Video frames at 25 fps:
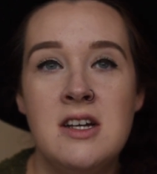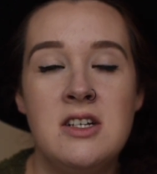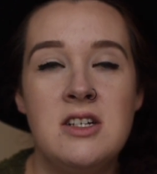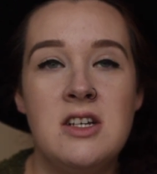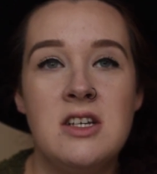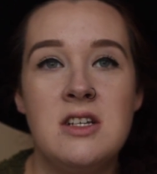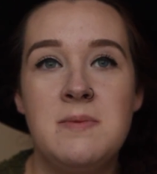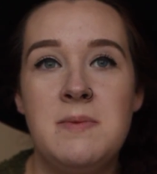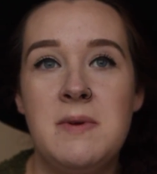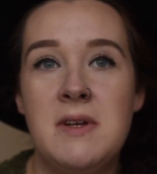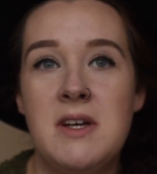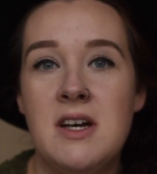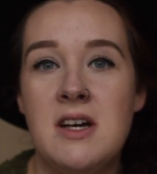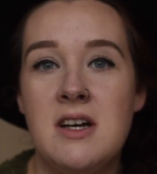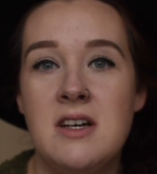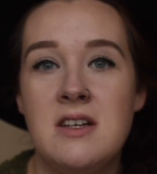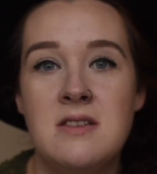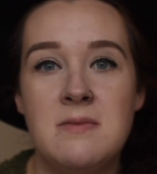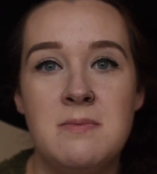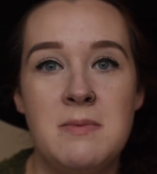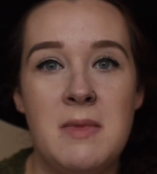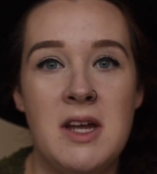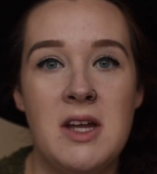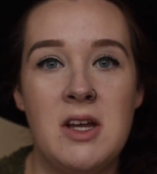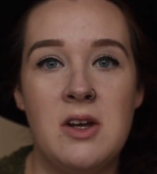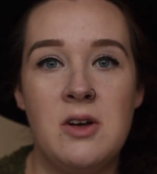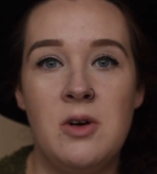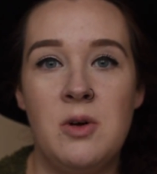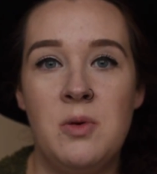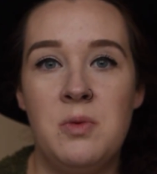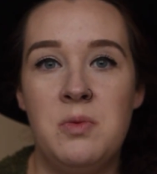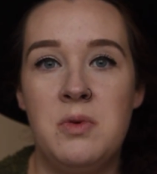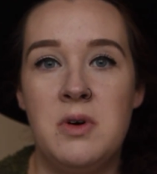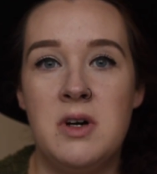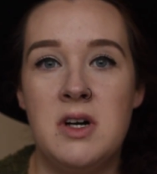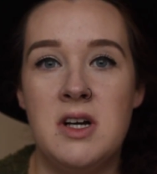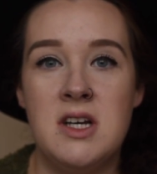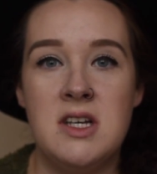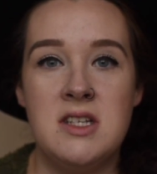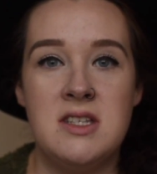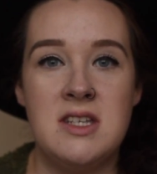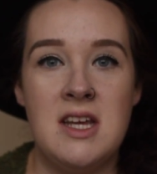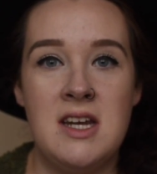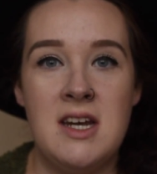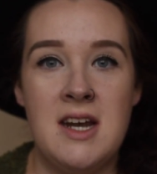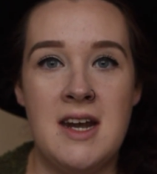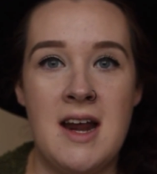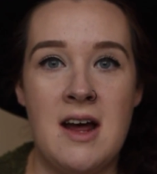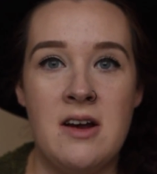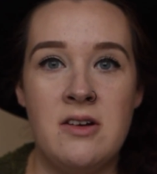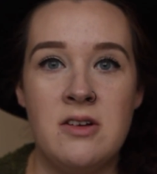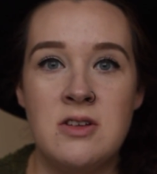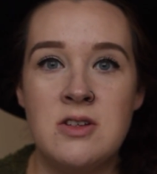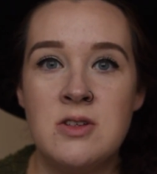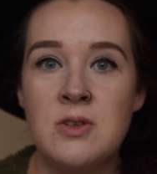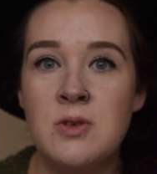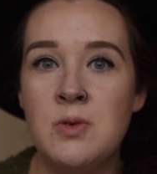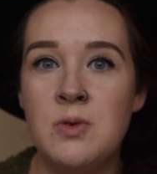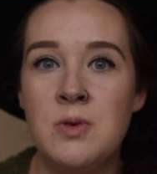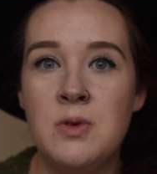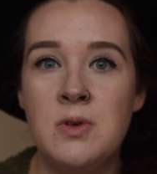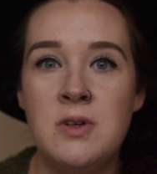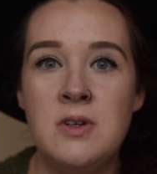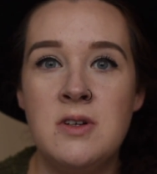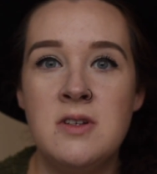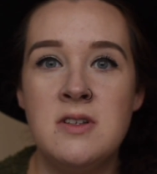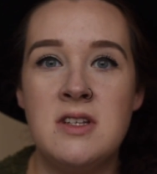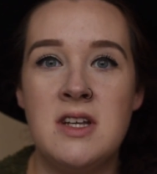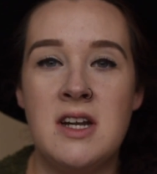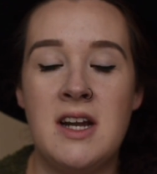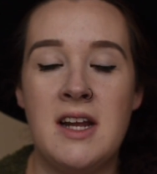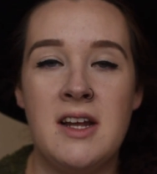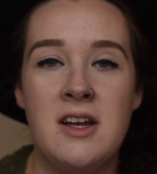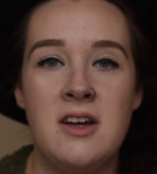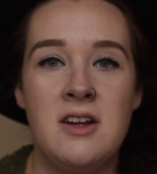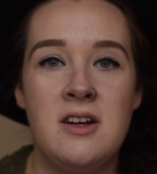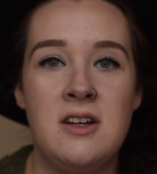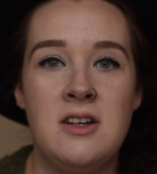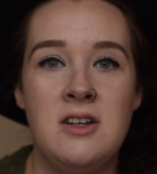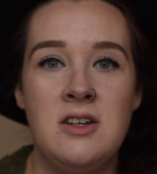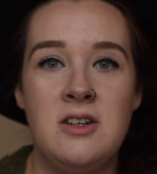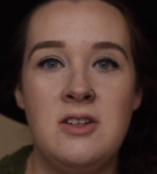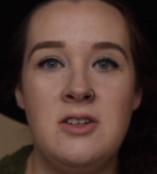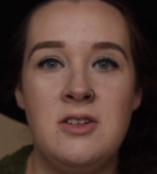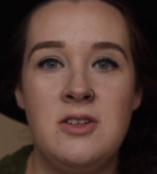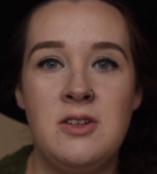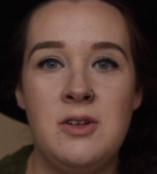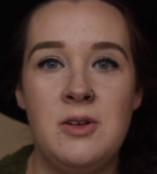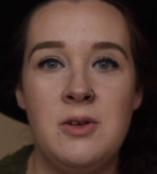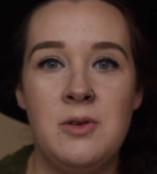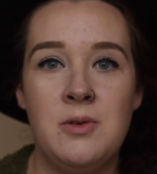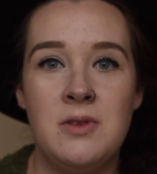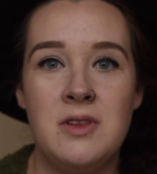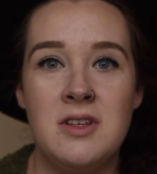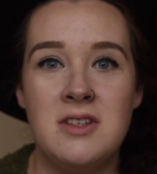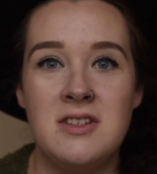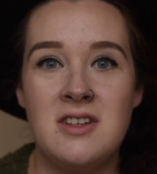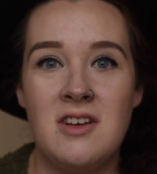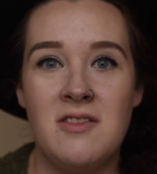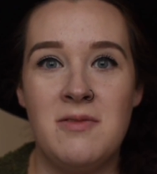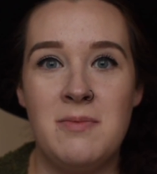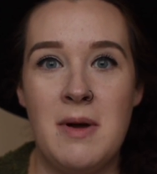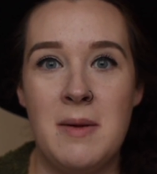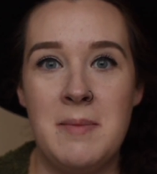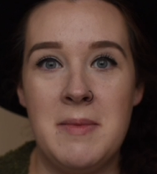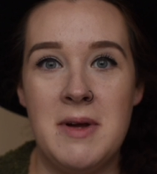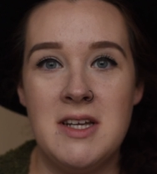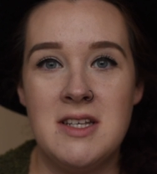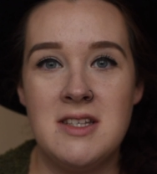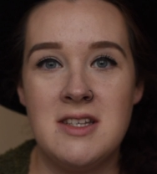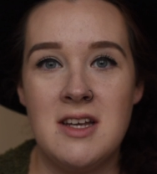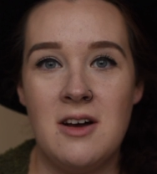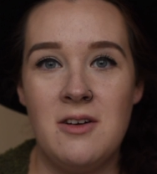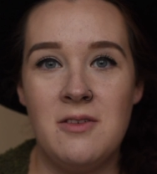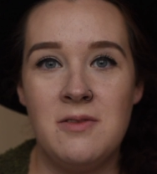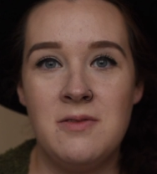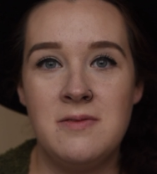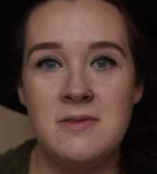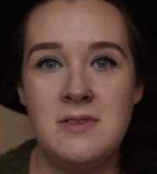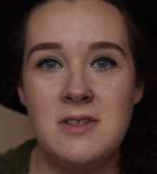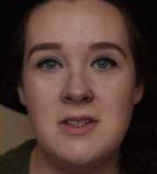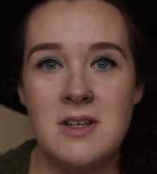just because Michael was in and out of schools and I couldn't do the stuff by myself.